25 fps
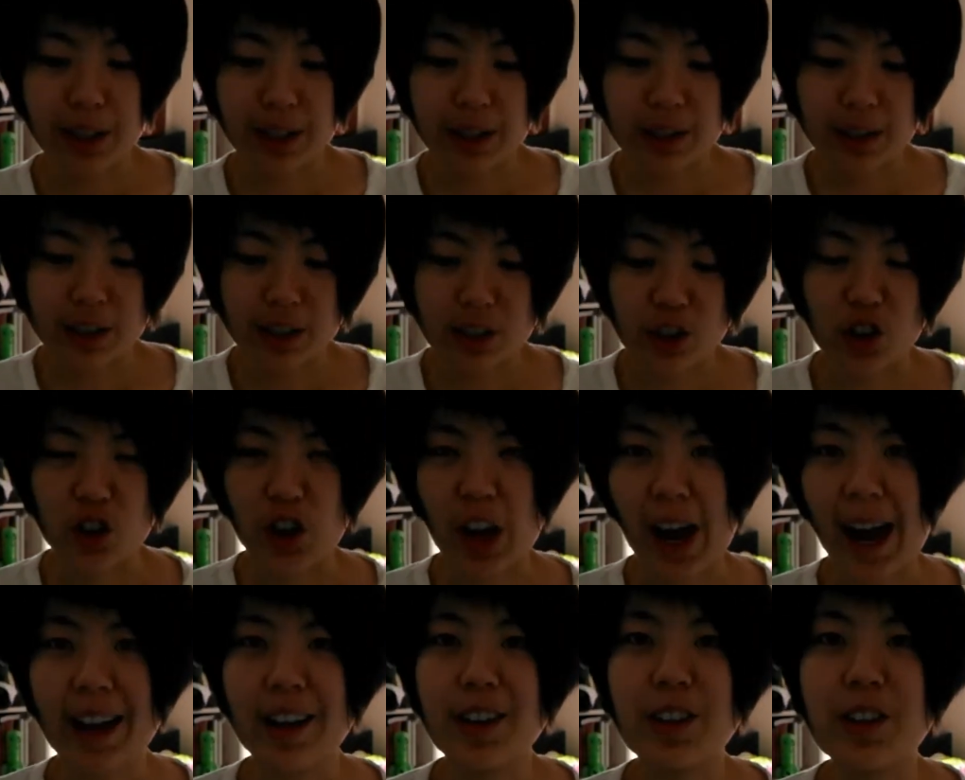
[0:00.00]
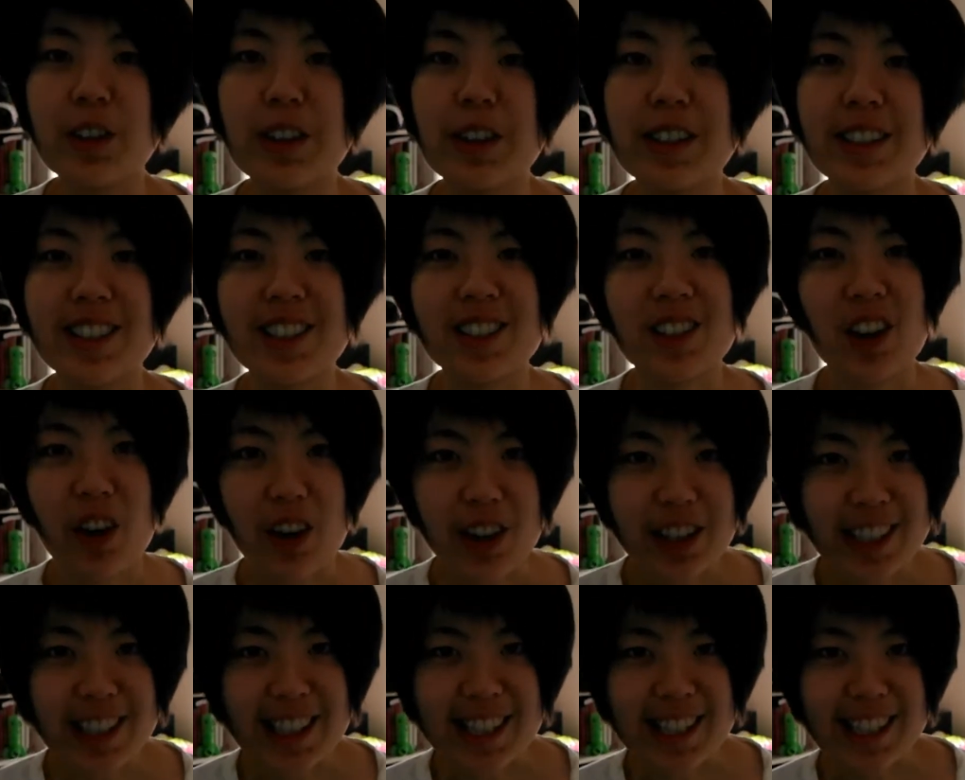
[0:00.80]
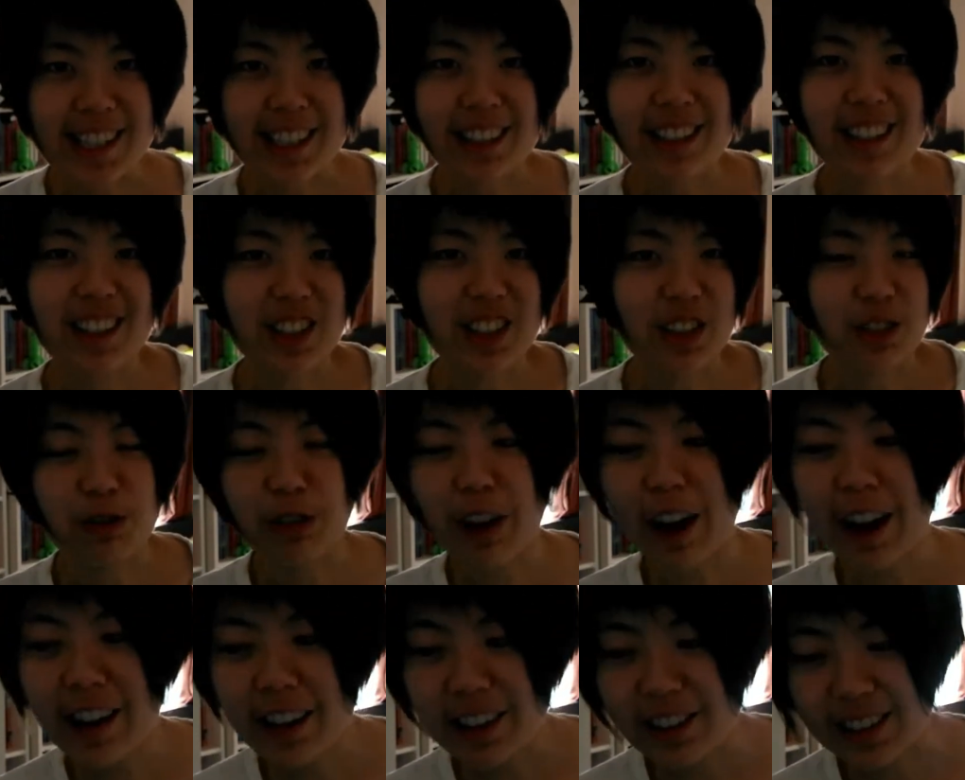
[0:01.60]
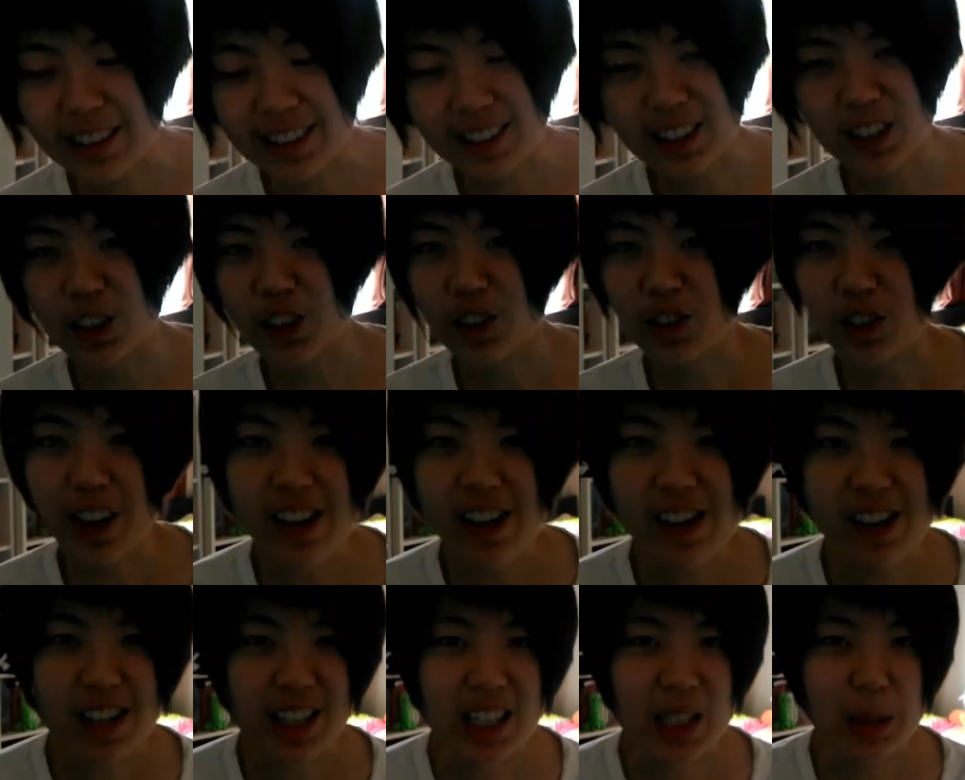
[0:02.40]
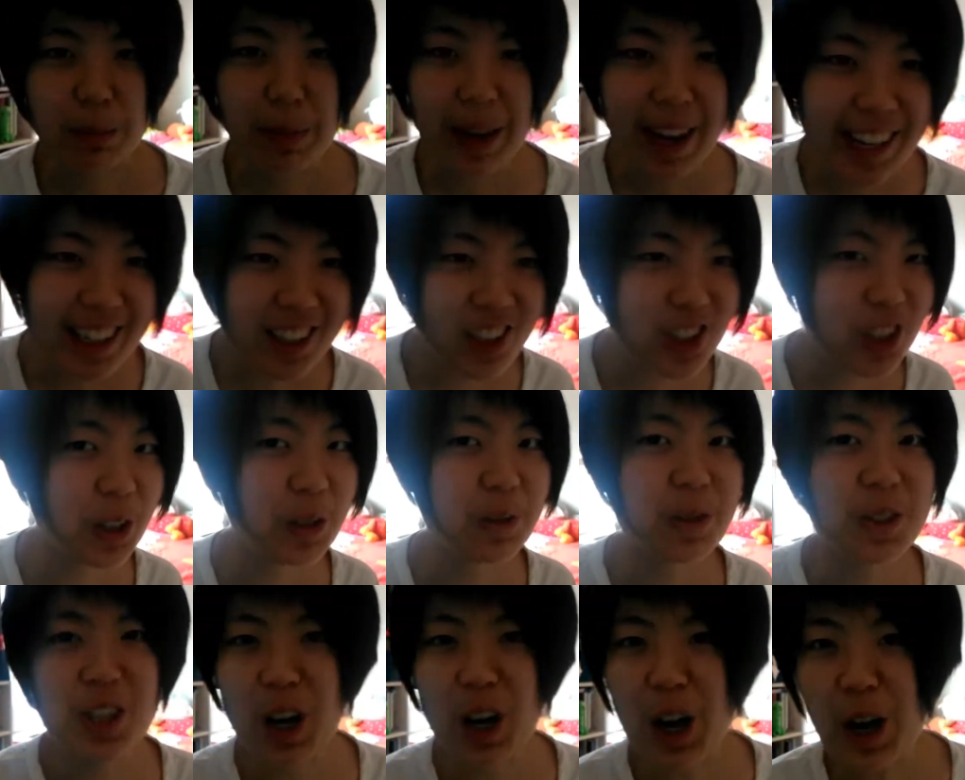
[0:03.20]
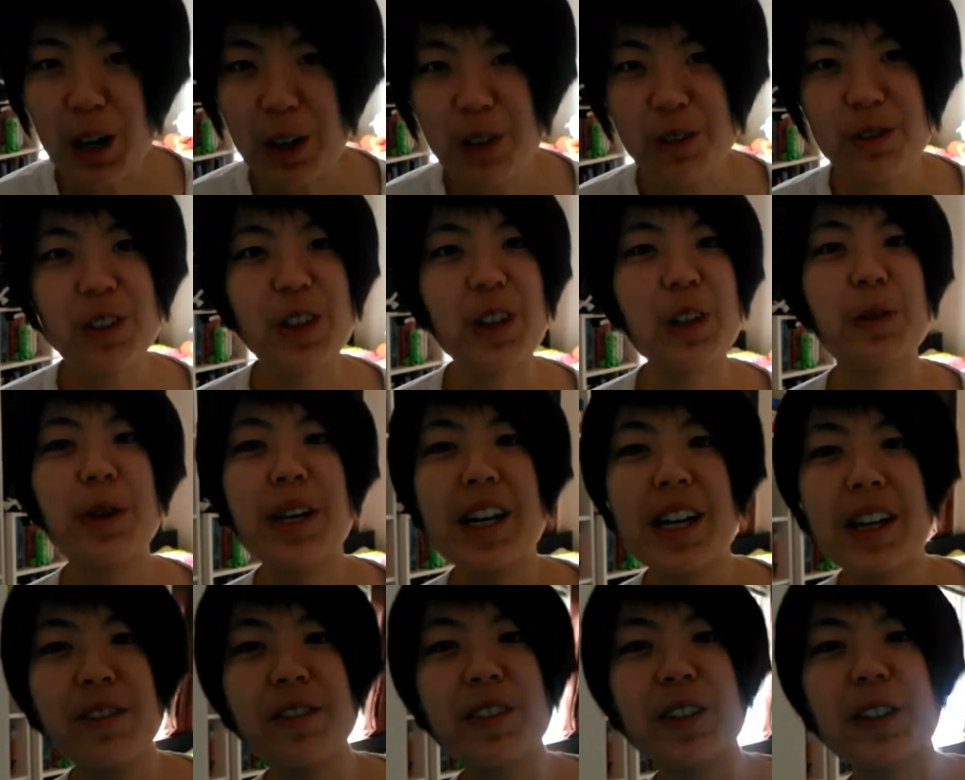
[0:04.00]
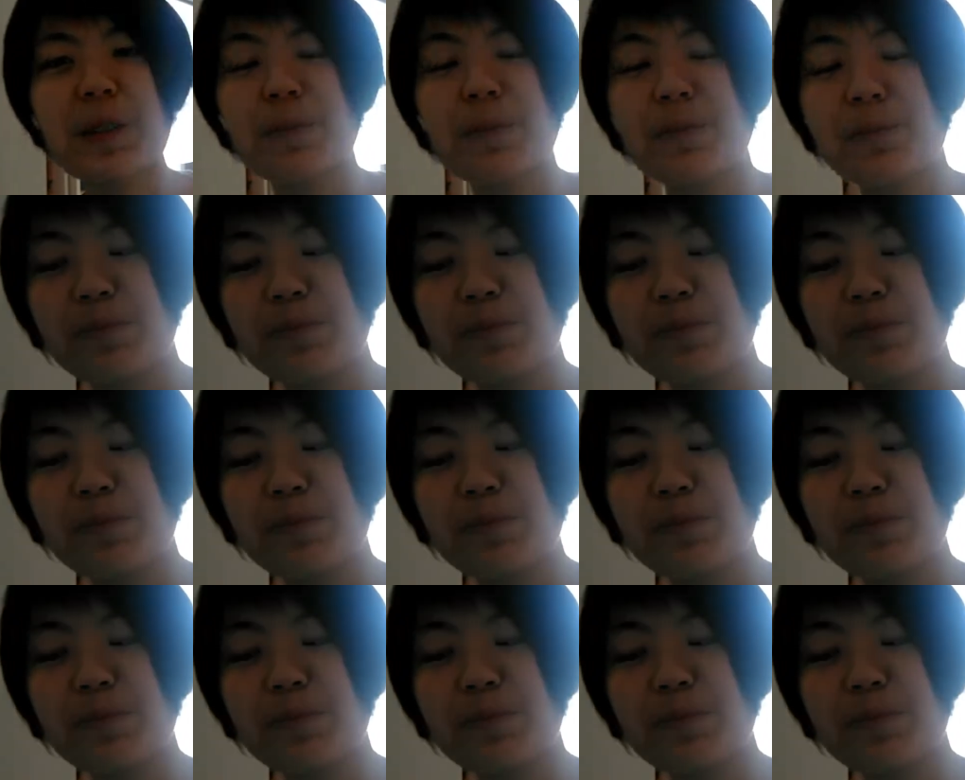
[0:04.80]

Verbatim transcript: channel as an artist and as a writer, as a creator, as a painter, photographer, or whatever.